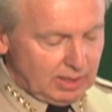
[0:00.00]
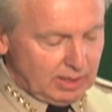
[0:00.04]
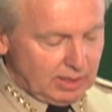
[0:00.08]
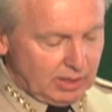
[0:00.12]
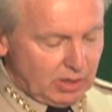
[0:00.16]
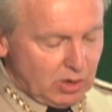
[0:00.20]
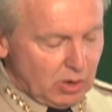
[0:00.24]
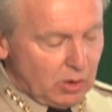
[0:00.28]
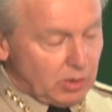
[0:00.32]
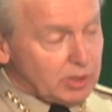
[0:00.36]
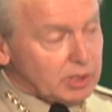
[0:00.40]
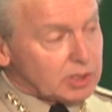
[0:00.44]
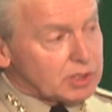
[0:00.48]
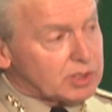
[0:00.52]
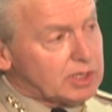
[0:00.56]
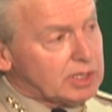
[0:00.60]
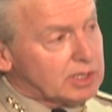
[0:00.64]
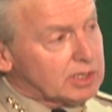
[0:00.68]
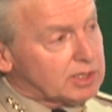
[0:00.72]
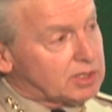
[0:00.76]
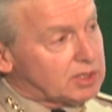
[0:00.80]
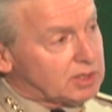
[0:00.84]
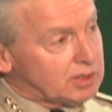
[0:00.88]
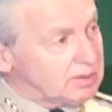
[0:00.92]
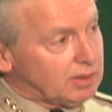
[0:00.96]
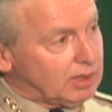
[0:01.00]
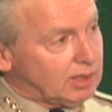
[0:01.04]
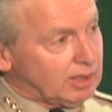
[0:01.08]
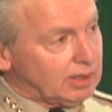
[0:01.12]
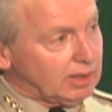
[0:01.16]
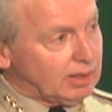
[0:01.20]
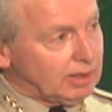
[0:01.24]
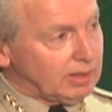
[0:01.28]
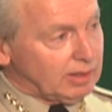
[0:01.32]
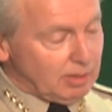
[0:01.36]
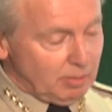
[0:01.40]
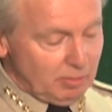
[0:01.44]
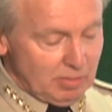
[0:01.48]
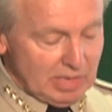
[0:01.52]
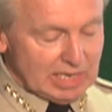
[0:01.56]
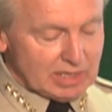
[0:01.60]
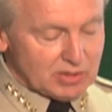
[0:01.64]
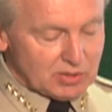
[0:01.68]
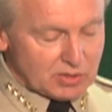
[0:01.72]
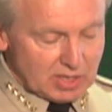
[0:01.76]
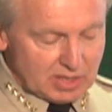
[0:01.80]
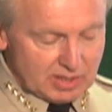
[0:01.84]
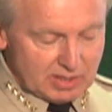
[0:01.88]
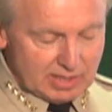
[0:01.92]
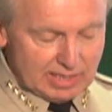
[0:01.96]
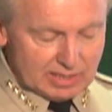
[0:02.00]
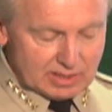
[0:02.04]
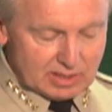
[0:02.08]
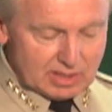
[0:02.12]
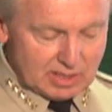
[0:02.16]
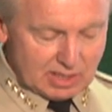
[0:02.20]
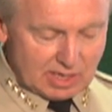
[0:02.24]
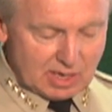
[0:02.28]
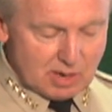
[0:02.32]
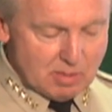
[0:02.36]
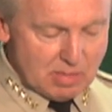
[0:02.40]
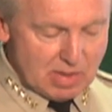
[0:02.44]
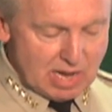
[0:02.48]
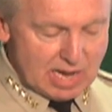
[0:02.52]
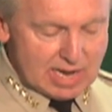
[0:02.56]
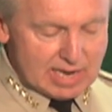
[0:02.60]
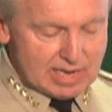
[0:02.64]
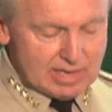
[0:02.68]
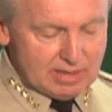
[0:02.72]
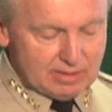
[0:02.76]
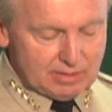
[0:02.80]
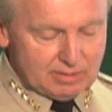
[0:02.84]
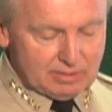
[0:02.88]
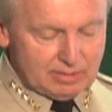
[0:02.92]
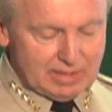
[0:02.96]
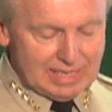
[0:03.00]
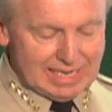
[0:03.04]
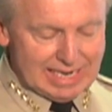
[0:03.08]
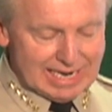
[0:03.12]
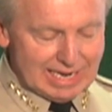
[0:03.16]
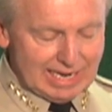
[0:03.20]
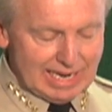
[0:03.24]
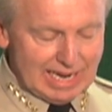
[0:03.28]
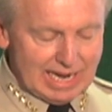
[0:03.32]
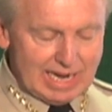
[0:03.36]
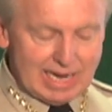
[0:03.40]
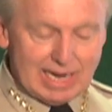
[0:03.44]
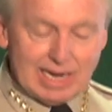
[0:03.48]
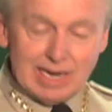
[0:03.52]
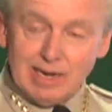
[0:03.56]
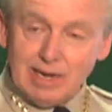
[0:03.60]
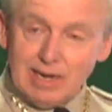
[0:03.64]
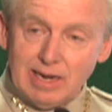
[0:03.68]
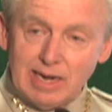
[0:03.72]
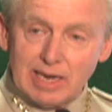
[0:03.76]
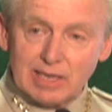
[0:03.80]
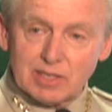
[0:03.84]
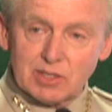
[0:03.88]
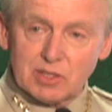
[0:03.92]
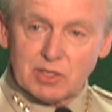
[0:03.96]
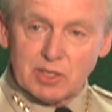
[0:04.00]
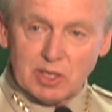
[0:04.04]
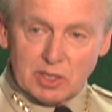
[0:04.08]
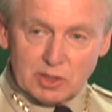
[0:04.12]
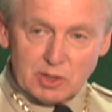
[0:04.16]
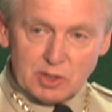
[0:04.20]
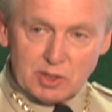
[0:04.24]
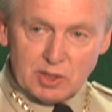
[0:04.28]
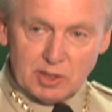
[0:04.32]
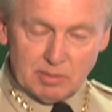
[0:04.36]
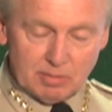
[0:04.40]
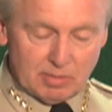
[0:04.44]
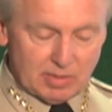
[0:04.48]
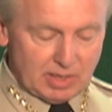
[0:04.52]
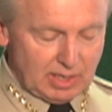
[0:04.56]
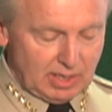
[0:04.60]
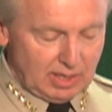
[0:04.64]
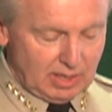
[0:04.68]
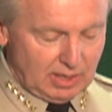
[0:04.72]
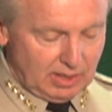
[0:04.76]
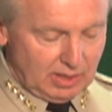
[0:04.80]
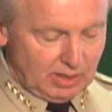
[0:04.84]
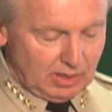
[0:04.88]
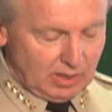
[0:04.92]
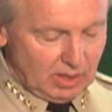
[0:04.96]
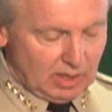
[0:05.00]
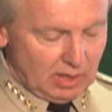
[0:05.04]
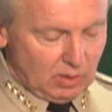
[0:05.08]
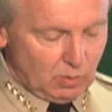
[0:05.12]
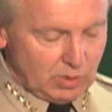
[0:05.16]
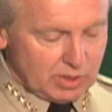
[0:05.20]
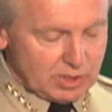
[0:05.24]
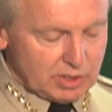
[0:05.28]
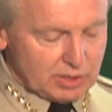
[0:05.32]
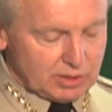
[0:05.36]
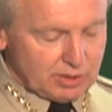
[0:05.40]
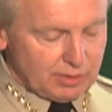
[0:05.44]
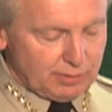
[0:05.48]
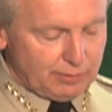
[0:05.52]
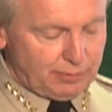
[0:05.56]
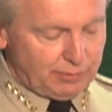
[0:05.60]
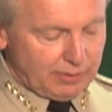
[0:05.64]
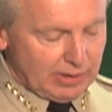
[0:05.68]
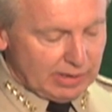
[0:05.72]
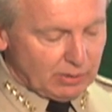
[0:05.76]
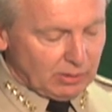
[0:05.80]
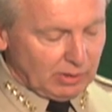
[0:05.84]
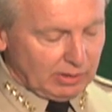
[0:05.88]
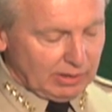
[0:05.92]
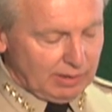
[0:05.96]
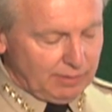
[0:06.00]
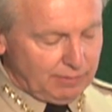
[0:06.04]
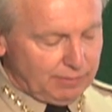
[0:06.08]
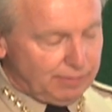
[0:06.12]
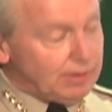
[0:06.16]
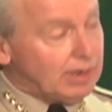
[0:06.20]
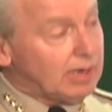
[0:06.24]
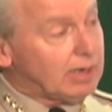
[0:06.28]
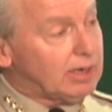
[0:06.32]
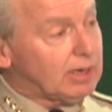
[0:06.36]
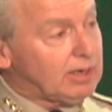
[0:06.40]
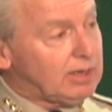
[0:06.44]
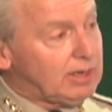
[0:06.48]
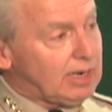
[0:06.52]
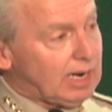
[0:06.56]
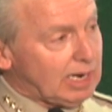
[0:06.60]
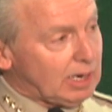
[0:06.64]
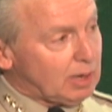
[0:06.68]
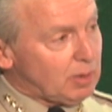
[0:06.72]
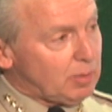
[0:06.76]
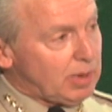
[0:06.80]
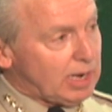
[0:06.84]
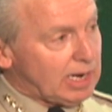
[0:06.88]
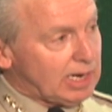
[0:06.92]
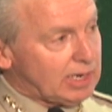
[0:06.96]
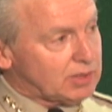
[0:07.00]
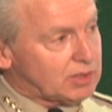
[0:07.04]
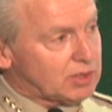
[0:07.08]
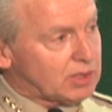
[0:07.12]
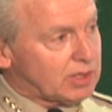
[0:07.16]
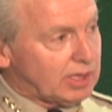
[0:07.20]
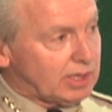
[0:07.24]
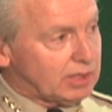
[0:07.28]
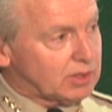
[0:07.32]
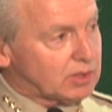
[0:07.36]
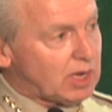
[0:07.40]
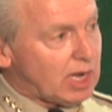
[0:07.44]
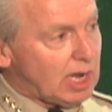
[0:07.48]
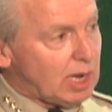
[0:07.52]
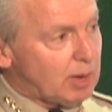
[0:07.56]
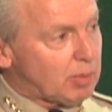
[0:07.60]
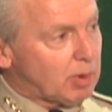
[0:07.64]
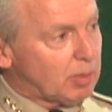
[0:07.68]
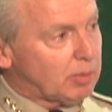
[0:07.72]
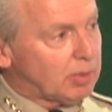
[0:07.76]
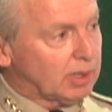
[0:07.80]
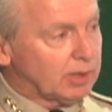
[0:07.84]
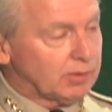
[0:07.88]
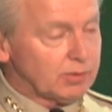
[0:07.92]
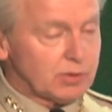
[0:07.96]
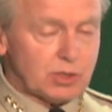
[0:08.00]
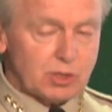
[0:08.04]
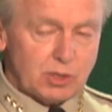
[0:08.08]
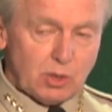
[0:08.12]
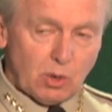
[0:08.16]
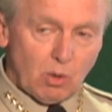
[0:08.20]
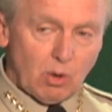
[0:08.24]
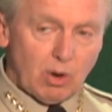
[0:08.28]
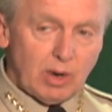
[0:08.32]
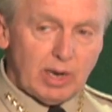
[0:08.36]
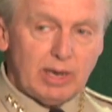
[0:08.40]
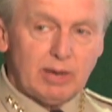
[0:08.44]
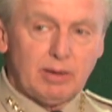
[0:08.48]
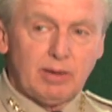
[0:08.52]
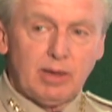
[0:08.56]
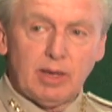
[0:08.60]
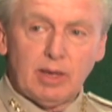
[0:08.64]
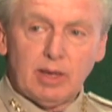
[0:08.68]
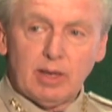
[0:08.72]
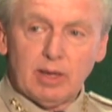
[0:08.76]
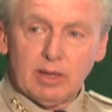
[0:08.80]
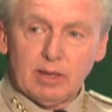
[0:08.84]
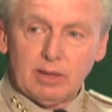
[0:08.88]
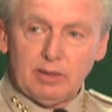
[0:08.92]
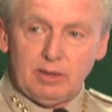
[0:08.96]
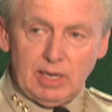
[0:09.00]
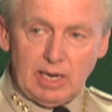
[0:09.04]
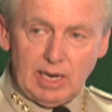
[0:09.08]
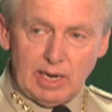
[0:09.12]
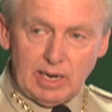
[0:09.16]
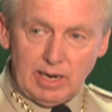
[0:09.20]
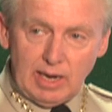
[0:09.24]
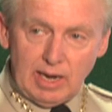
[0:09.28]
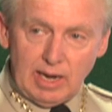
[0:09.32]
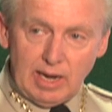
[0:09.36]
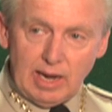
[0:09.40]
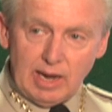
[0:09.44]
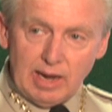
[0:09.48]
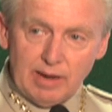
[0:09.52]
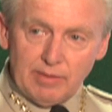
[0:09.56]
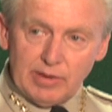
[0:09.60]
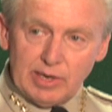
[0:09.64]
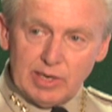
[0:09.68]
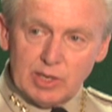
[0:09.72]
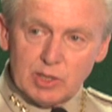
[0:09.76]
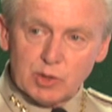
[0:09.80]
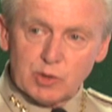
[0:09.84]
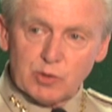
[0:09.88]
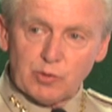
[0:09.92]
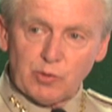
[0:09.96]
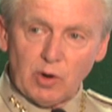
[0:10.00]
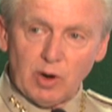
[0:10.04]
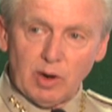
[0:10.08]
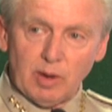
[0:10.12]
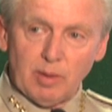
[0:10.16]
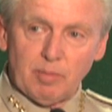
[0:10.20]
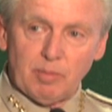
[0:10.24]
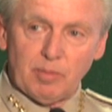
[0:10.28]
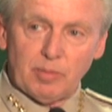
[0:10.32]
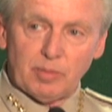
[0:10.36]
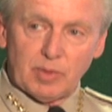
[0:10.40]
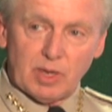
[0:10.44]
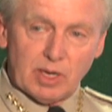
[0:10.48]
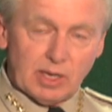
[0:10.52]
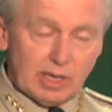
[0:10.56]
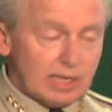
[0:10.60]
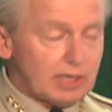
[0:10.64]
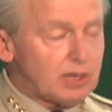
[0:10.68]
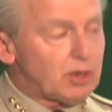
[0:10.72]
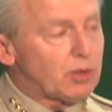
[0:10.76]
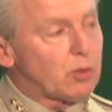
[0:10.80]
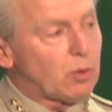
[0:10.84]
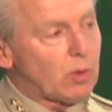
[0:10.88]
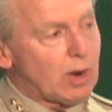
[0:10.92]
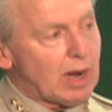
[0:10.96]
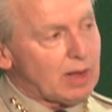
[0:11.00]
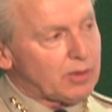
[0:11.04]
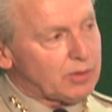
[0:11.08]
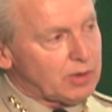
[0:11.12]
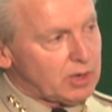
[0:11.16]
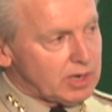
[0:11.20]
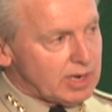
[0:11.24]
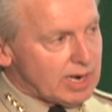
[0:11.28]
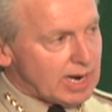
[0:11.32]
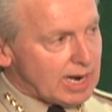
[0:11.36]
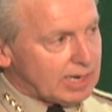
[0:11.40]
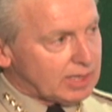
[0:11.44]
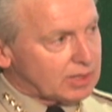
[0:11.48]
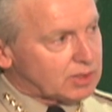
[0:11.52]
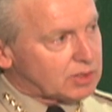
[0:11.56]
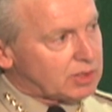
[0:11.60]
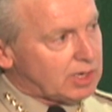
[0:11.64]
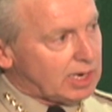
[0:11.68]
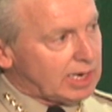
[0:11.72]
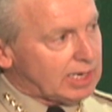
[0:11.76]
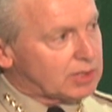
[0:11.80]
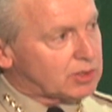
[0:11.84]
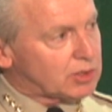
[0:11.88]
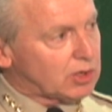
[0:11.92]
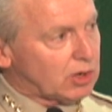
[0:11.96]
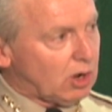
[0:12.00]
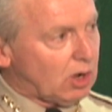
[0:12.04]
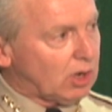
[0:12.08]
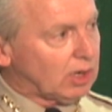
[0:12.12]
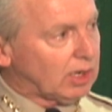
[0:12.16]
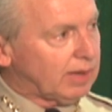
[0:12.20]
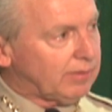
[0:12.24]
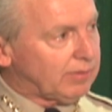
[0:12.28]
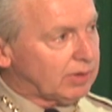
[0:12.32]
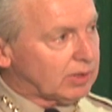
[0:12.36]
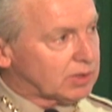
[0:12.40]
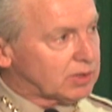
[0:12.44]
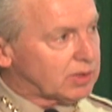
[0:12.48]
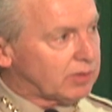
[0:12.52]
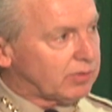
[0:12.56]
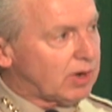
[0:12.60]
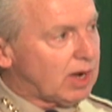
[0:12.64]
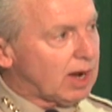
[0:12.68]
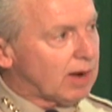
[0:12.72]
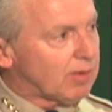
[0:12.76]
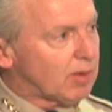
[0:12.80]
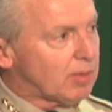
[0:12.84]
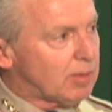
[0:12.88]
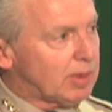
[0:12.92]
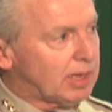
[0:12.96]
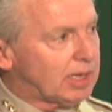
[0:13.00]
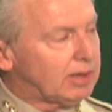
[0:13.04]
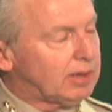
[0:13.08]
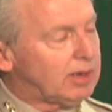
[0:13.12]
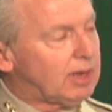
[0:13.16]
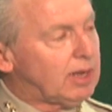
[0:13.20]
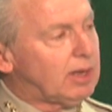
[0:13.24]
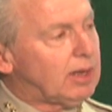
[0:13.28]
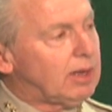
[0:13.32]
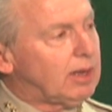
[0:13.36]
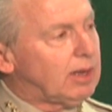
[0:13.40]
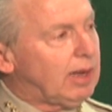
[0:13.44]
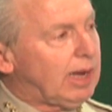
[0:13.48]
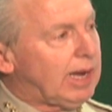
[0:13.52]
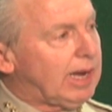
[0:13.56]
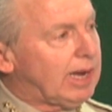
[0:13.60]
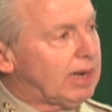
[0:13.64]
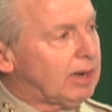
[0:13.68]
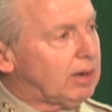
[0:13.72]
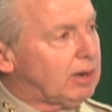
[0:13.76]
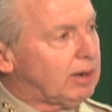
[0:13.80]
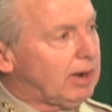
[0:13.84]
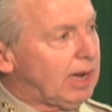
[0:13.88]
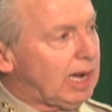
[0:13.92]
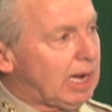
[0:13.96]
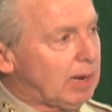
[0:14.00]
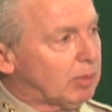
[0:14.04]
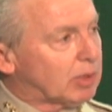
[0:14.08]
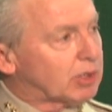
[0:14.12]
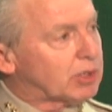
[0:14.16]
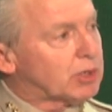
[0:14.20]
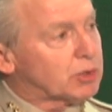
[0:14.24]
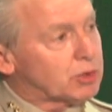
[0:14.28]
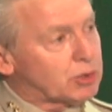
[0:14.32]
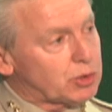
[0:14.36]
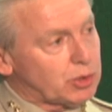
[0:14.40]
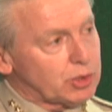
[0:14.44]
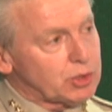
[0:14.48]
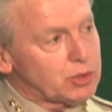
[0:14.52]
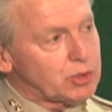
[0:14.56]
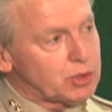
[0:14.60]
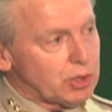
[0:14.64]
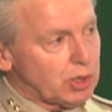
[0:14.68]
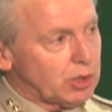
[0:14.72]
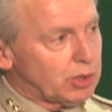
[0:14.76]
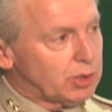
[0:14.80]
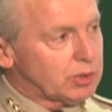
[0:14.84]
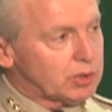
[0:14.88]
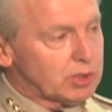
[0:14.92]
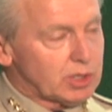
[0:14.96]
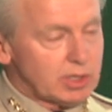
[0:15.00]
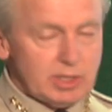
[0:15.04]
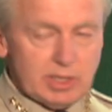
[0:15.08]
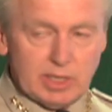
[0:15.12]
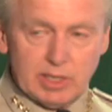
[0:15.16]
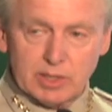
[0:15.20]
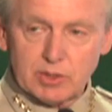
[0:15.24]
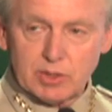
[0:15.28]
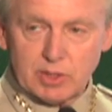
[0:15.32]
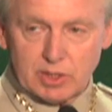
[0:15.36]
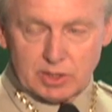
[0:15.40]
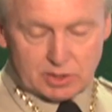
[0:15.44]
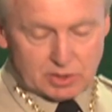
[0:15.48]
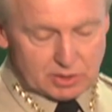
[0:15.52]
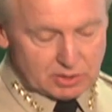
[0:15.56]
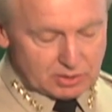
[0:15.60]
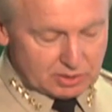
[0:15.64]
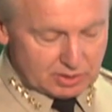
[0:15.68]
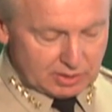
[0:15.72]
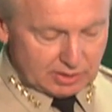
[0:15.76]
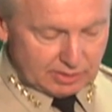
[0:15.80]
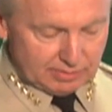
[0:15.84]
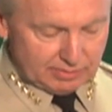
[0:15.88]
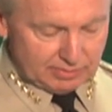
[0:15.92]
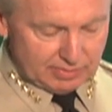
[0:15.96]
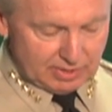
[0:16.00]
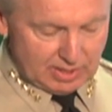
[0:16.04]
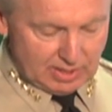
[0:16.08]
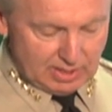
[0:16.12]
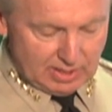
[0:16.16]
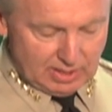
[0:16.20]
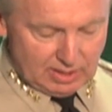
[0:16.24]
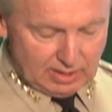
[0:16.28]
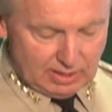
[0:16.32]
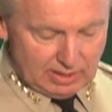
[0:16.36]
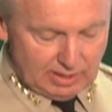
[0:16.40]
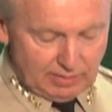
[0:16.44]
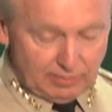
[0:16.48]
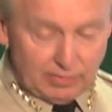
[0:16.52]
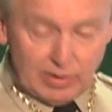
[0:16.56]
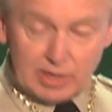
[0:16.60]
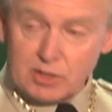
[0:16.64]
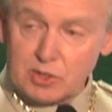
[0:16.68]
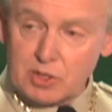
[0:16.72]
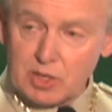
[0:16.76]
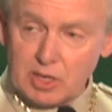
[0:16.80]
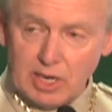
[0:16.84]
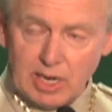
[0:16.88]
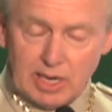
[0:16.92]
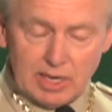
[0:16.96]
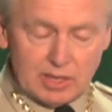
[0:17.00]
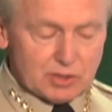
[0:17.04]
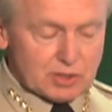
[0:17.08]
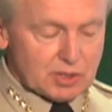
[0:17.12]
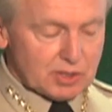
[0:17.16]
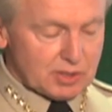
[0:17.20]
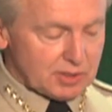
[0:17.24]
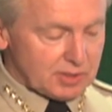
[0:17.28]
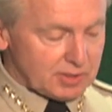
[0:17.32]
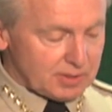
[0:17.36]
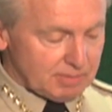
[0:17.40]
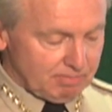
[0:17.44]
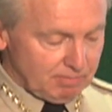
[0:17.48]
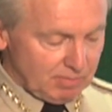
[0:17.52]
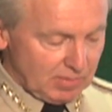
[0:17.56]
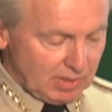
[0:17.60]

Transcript: CODIS means that it's the Combined DNA Index System, which is a federally funded database that is capable of storing DNA evidence collected throughout the United States at all levels of government and able to search those in the assistance of investigations.